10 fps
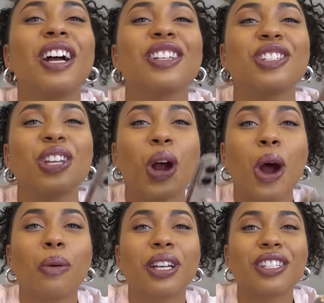y'all she
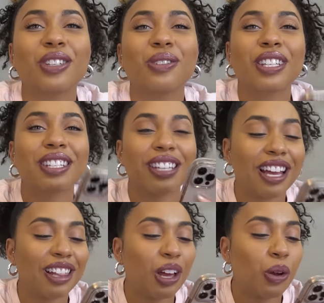always uses
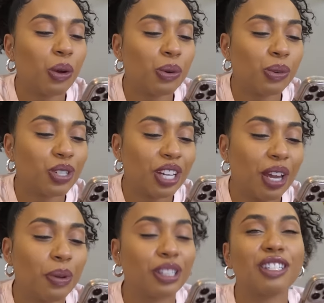LL Cool
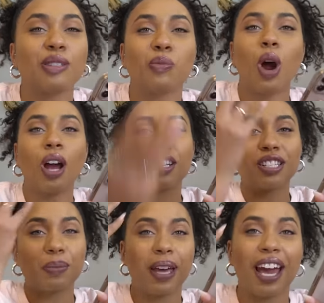J with this water
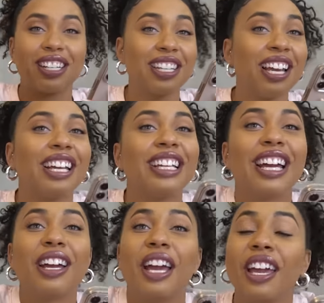splash.
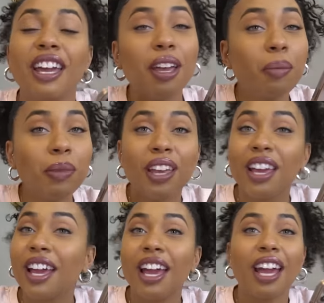Him
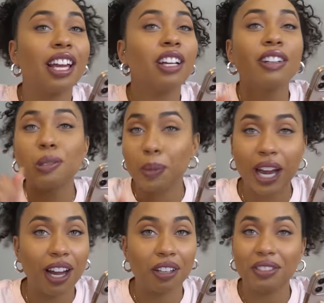and Chris
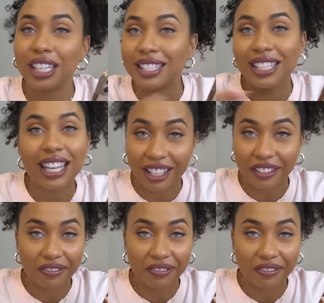Brown. That's it.